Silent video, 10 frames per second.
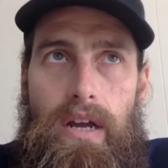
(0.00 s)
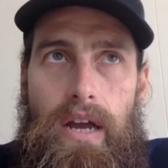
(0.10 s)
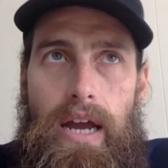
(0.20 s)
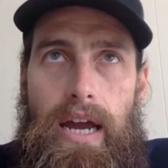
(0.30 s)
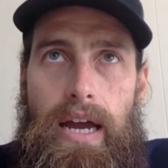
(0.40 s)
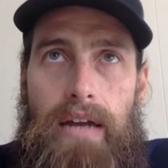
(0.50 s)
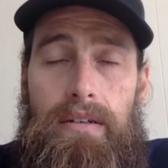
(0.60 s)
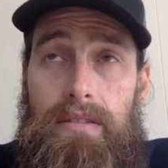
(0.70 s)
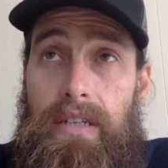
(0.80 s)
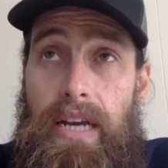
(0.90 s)

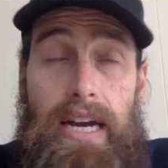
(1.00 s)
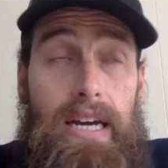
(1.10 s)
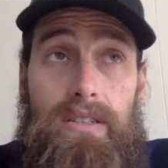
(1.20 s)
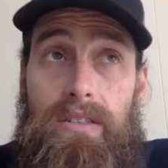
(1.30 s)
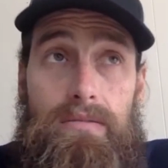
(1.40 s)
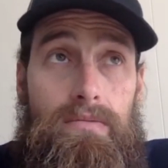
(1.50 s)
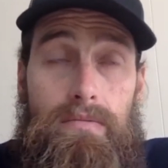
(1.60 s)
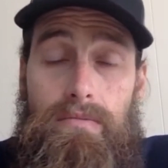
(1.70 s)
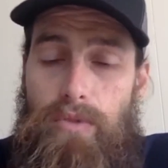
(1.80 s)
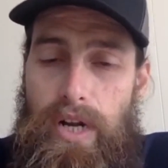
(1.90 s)
And yeah, I just
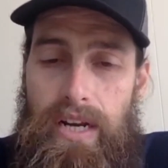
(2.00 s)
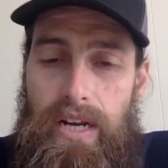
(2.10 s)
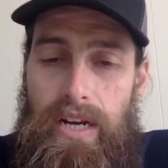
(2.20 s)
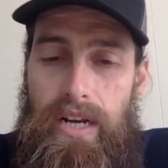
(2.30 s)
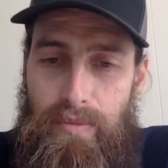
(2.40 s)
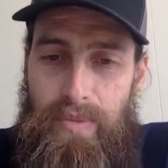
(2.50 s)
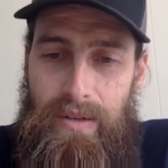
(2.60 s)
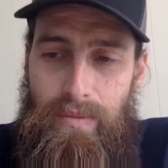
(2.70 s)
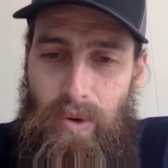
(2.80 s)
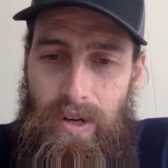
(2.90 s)
ran into a
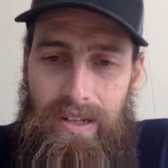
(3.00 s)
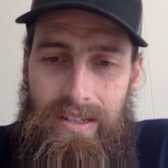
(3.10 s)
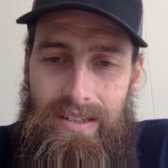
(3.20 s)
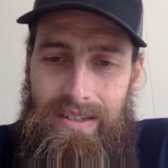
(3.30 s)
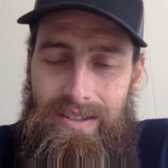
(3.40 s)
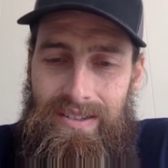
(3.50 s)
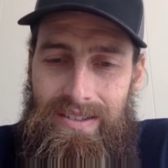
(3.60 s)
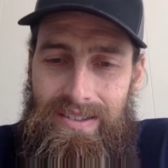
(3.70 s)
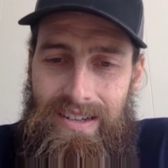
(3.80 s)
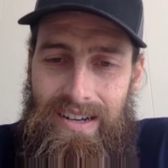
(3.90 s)
big boy
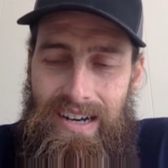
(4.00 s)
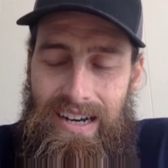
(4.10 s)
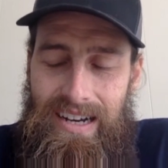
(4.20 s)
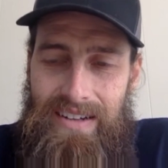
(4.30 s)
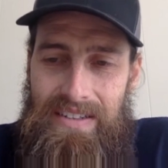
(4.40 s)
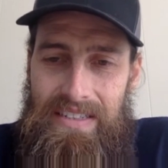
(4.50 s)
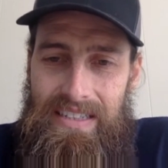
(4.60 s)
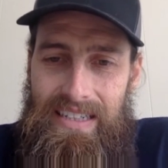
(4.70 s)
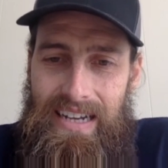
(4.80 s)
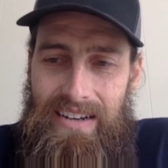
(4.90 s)

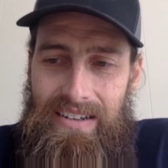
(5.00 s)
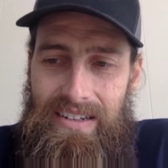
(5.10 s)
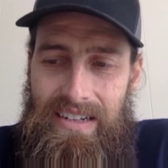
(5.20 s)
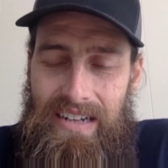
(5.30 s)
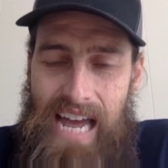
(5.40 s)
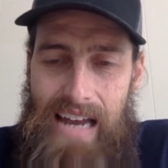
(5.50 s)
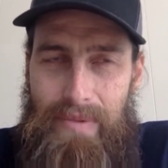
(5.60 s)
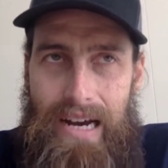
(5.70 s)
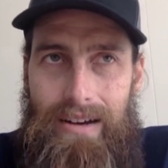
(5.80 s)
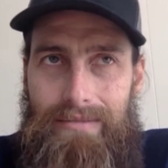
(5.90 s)
down at
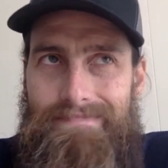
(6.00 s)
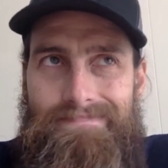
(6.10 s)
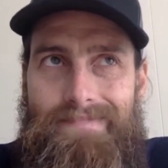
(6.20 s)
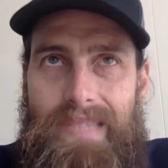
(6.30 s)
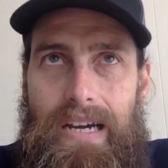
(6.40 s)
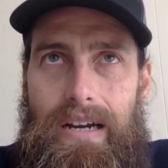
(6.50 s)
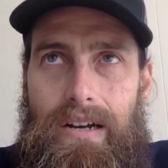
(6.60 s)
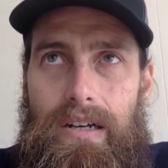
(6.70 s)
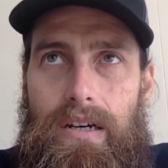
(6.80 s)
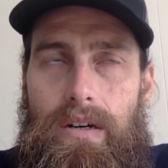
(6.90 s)
about, I
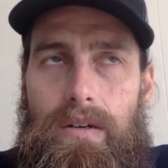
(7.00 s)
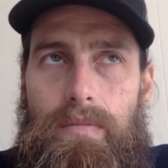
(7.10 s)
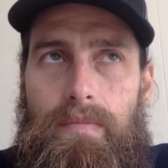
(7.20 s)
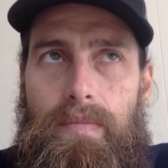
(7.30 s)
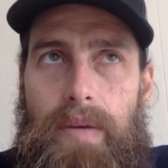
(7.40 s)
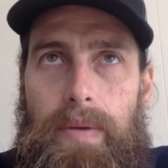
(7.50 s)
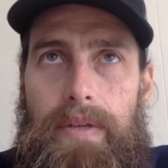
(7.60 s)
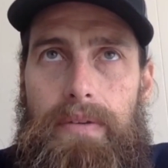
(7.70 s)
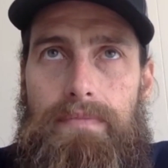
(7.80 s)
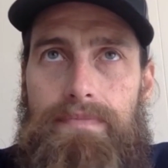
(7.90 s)
don't know,
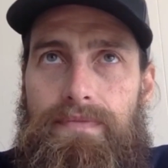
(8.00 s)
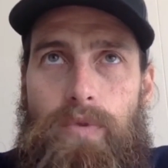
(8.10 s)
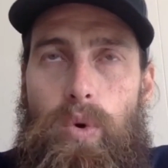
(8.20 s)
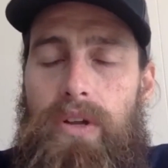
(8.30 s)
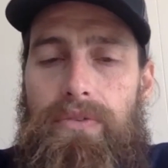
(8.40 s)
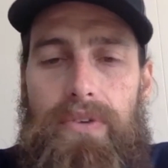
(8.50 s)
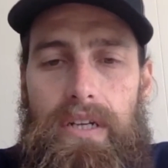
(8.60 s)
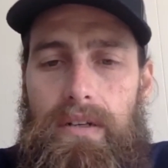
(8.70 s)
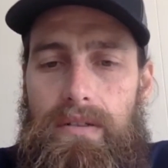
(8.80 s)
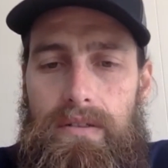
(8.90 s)
maybe 40
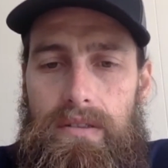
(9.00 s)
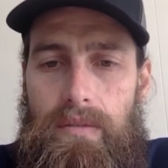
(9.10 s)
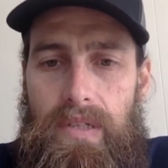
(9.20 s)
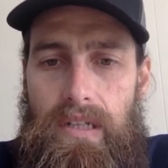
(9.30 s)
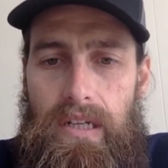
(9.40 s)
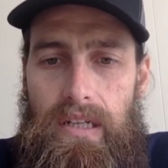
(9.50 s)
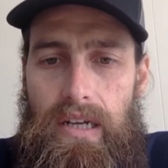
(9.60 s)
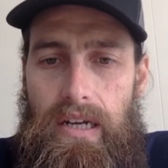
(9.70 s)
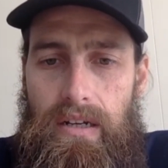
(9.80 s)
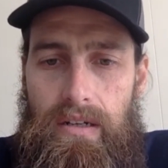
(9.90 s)
feet, something like
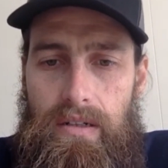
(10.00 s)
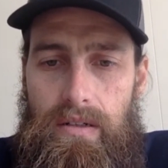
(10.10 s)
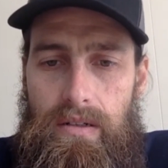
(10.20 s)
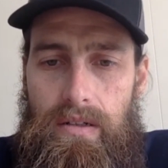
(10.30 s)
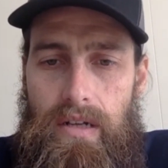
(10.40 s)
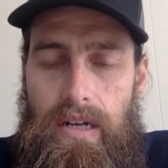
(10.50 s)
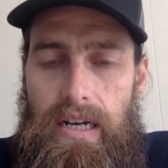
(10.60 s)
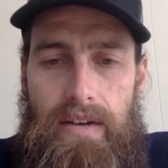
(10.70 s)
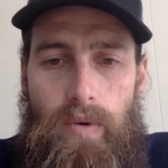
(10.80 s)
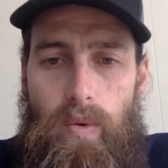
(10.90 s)
that. I
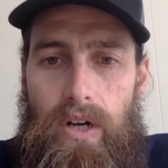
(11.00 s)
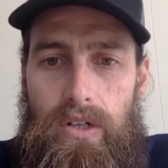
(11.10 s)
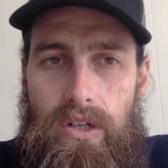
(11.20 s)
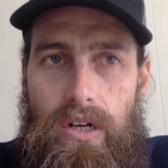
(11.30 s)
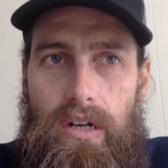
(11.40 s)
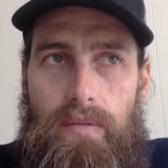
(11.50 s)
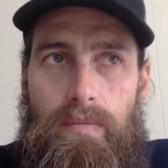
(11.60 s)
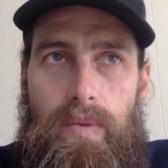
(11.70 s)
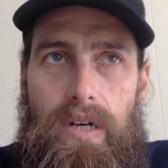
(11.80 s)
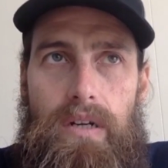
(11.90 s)
didn't have a watch on,
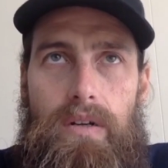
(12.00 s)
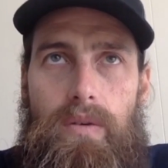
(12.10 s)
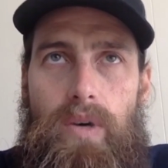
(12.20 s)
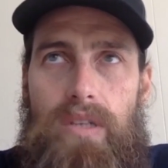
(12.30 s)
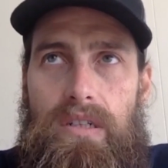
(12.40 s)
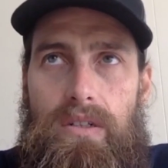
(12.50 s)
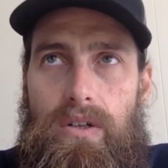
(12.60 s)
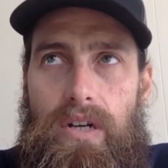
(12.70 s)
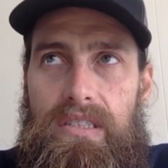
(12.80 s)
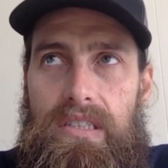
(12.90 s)
but it wasn't
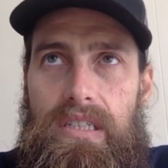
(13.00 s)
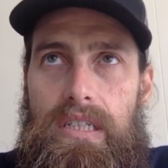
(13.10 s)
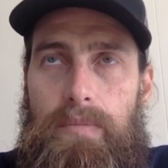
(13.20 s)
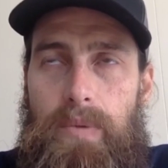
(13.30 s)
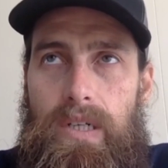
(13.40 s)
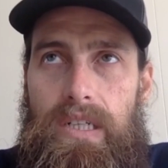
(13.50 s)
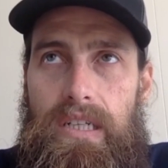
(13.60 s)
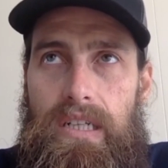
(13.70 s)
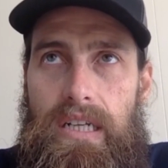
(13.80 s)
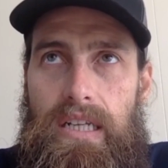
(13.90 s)
crazy deep or
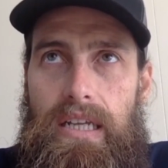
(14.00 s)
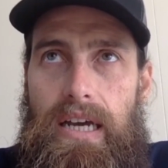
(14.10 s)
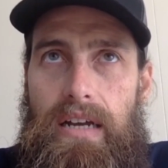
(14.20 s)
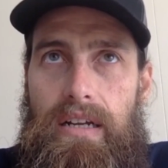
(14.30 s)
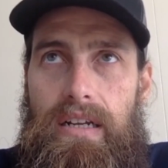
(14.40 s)
anything like that.